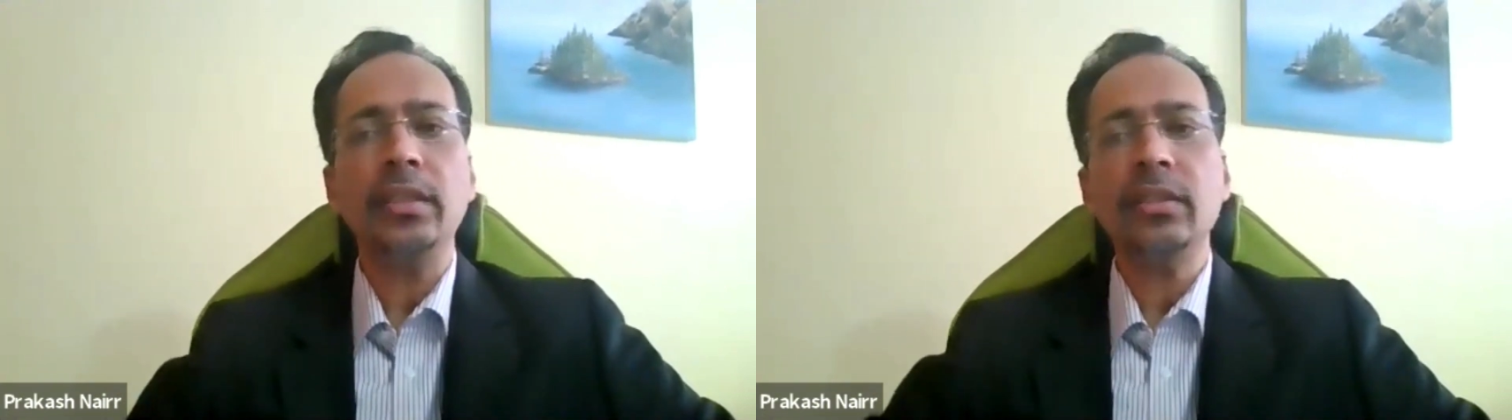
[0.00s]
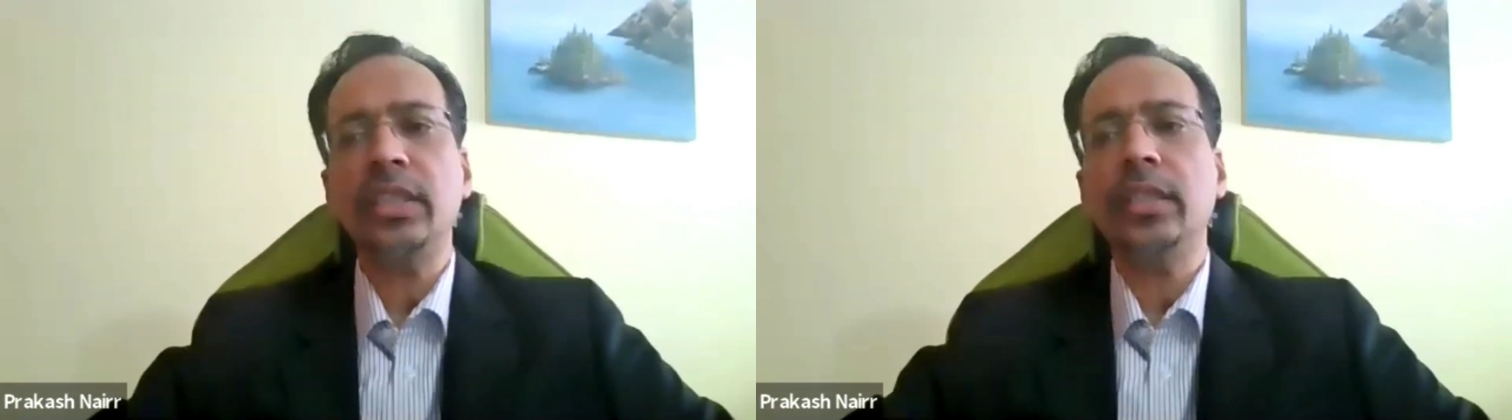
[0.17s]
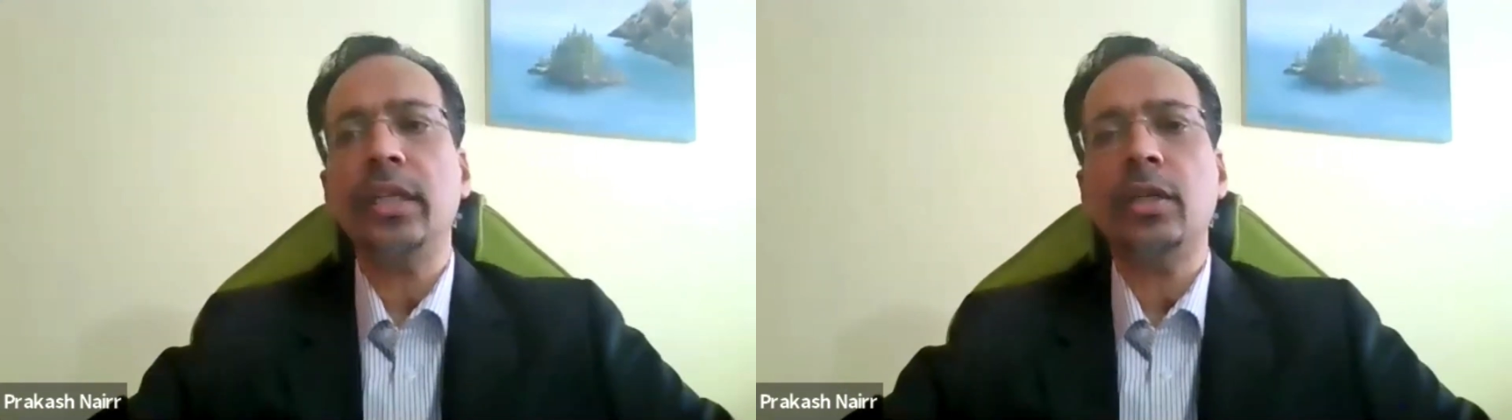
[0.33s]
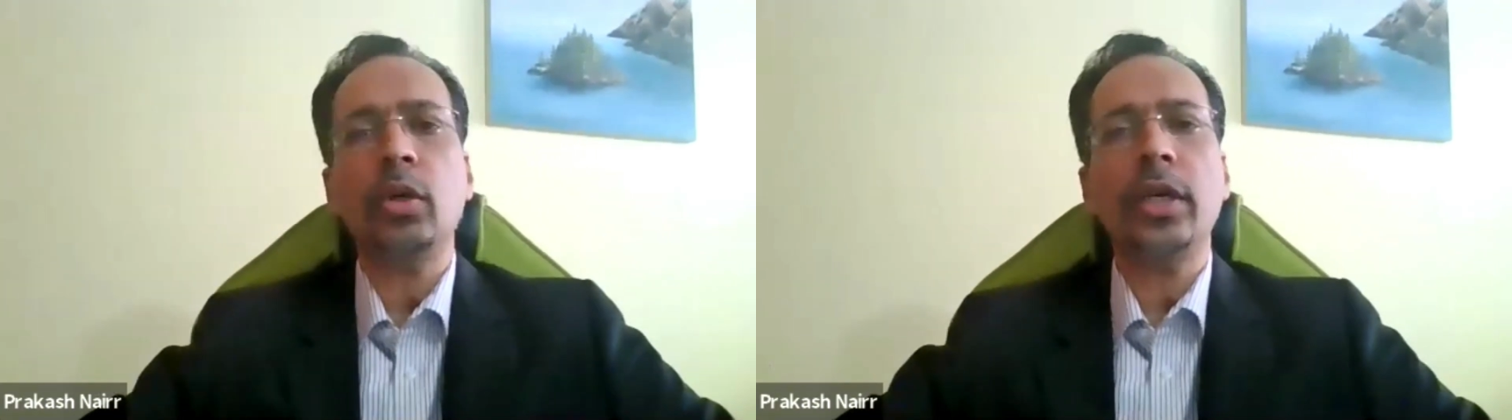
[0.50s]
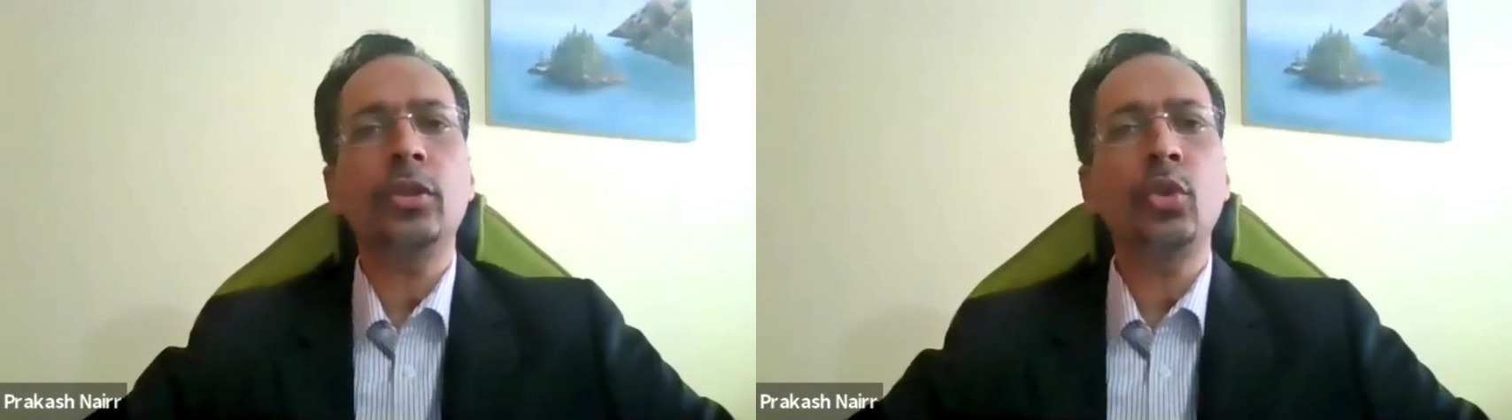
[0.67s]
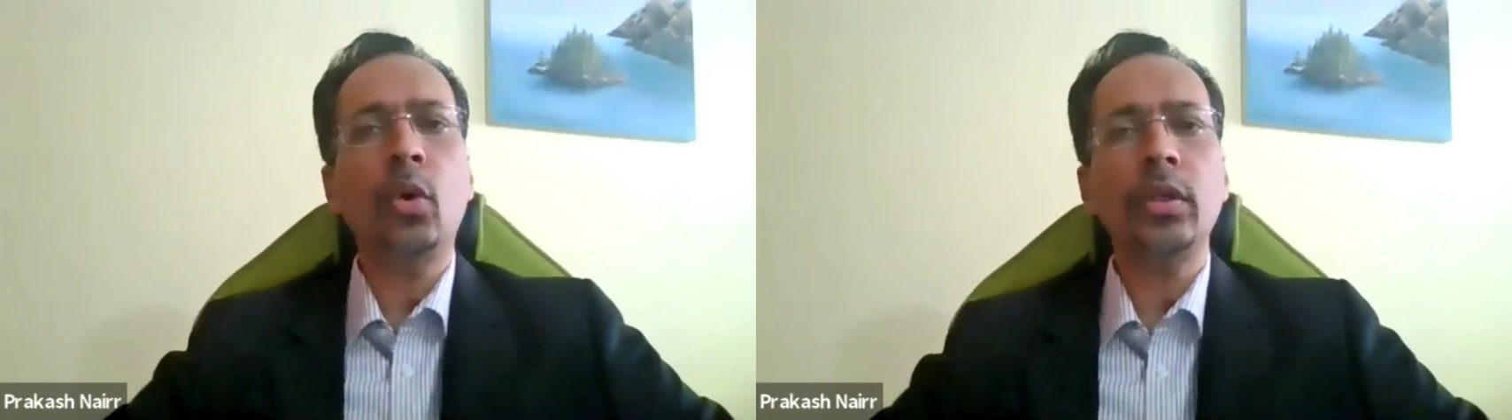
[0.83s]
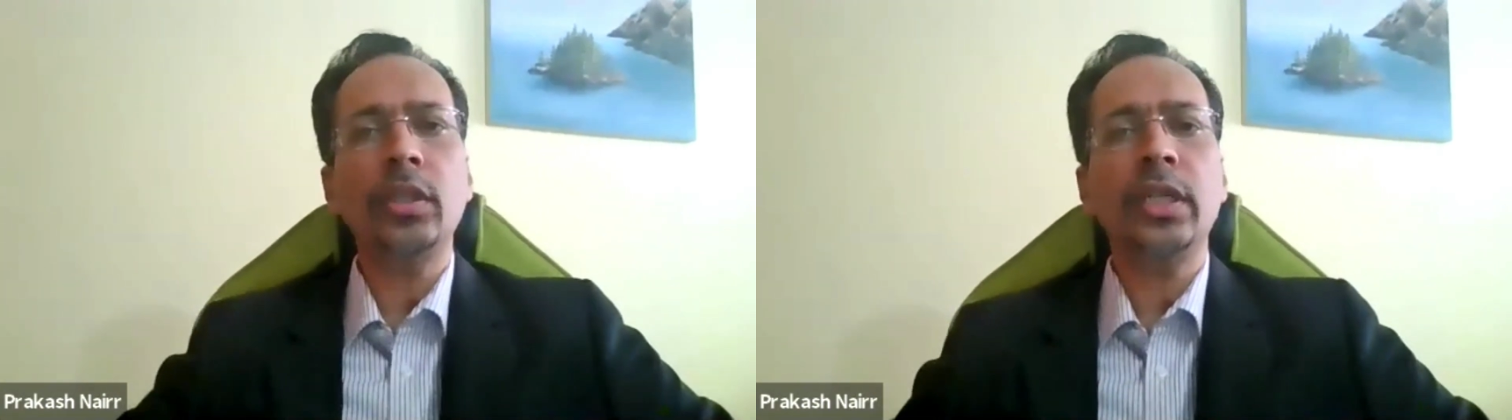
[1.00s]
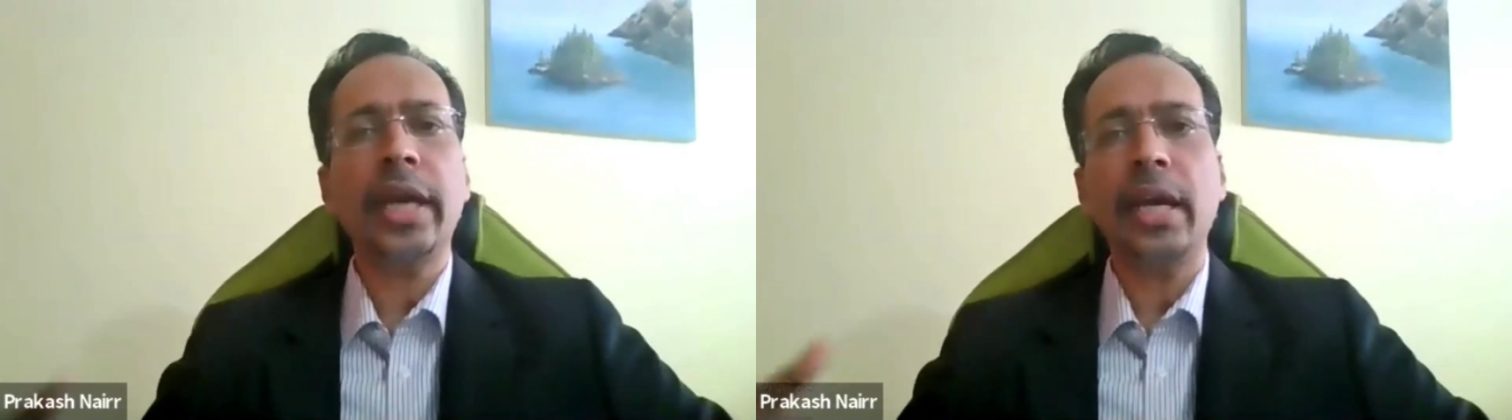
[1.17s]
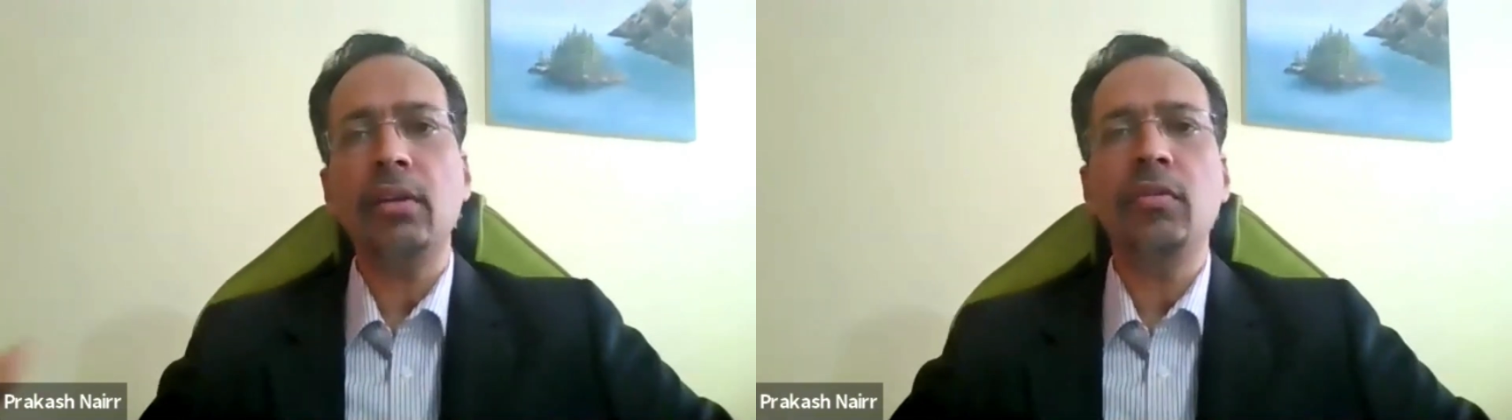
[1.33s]
and say that, okay, throughout
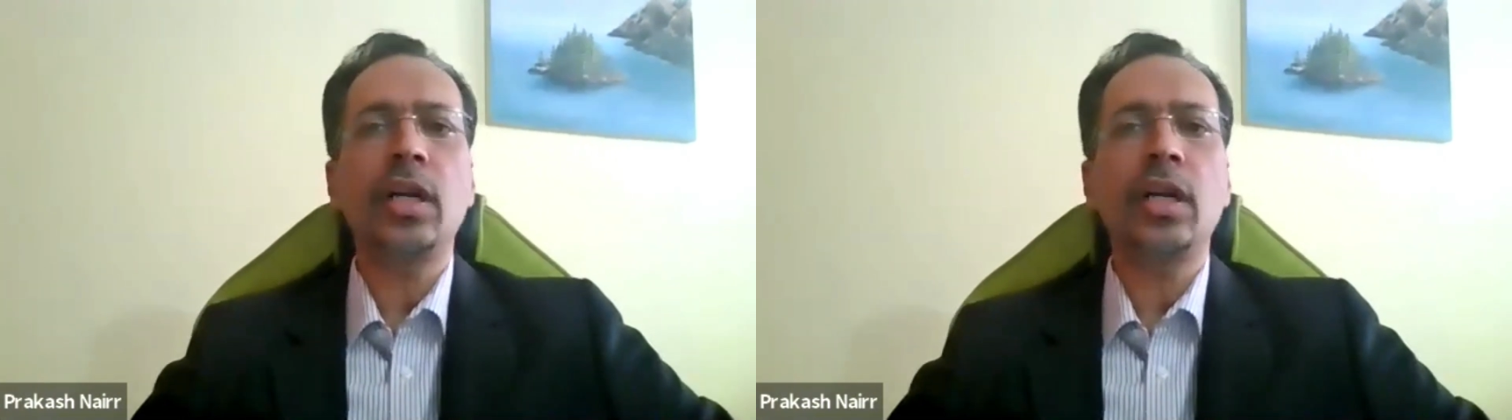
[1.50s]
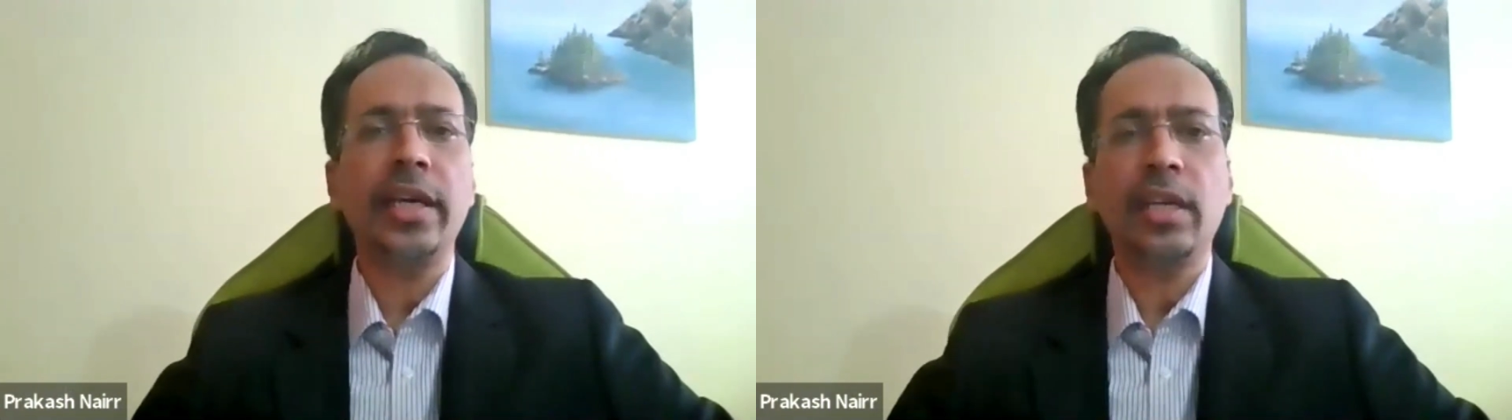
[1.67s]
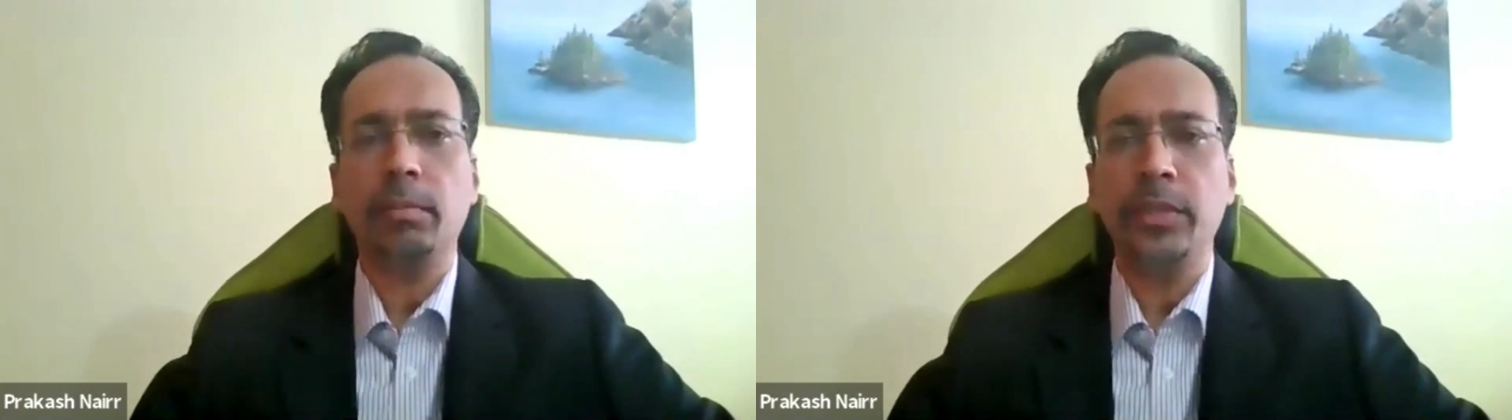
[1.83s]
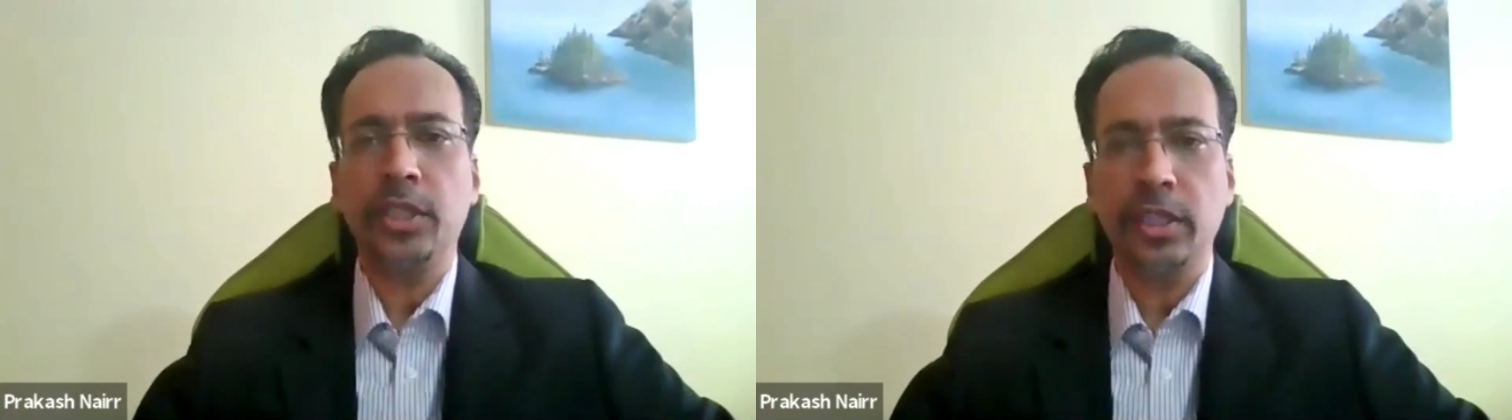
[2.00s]
the day, I'll work like a